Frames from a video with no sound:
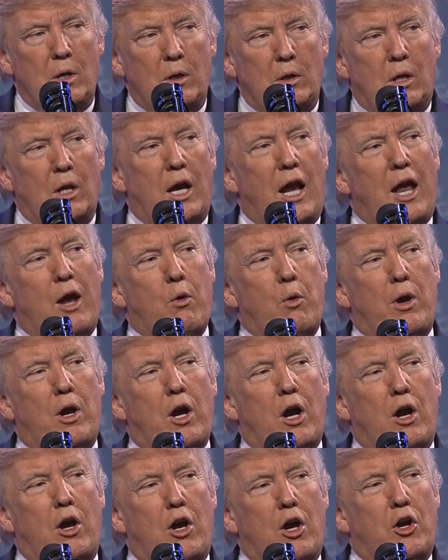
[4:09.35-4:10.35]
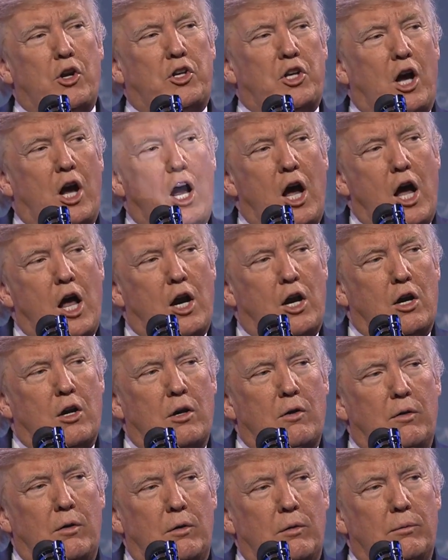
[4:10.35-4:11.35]
Today, we are here to
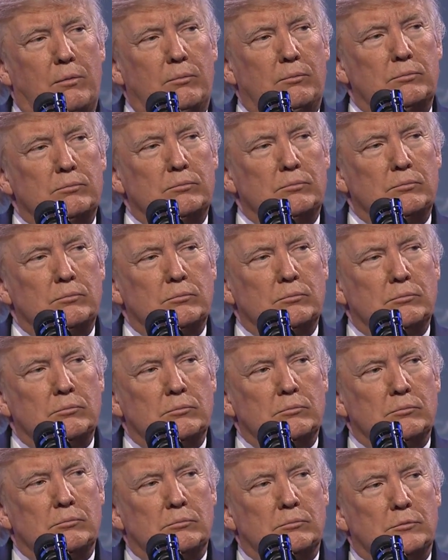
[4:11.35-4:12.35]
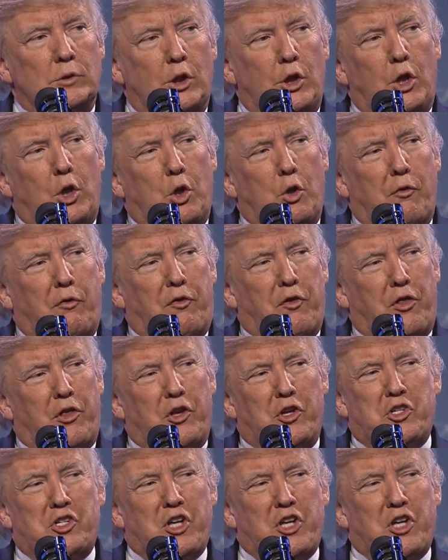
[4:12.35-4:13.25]
honor you for the